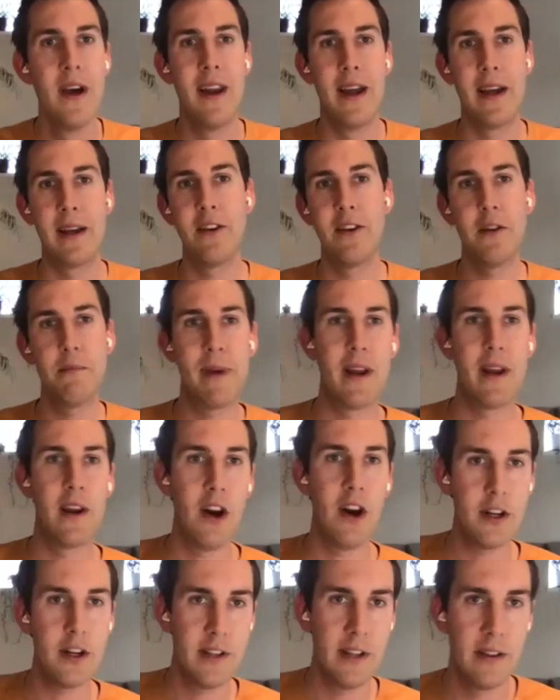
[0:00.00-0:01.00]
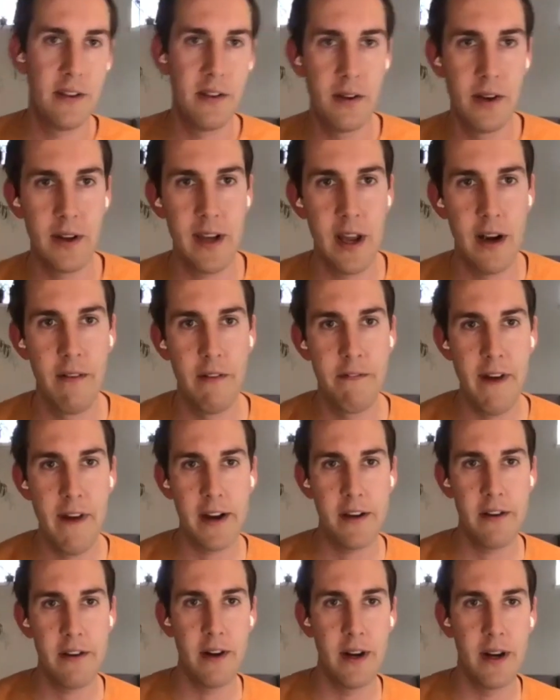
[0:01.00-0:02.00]
like not be locked into a kind of a
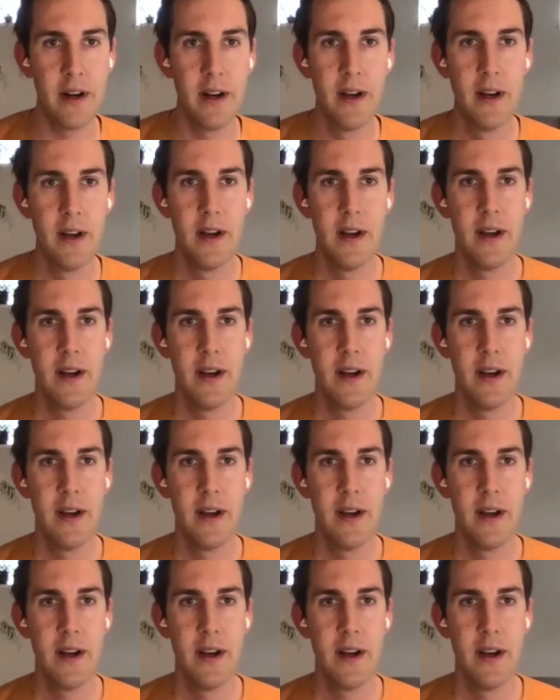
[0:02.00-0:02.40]
factory,